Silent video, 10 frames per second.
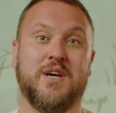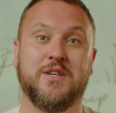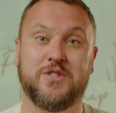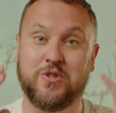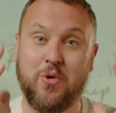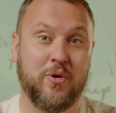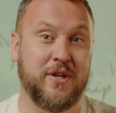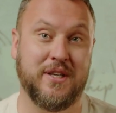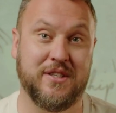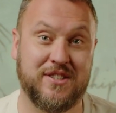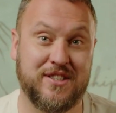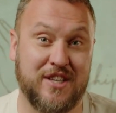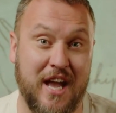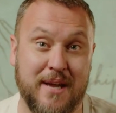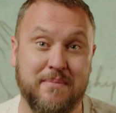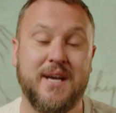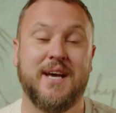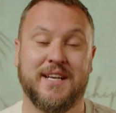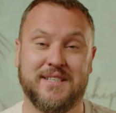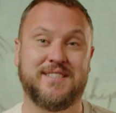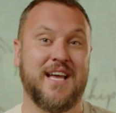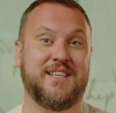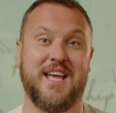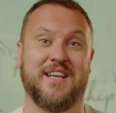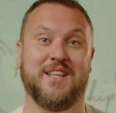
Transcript: scorning its shame, and has sat down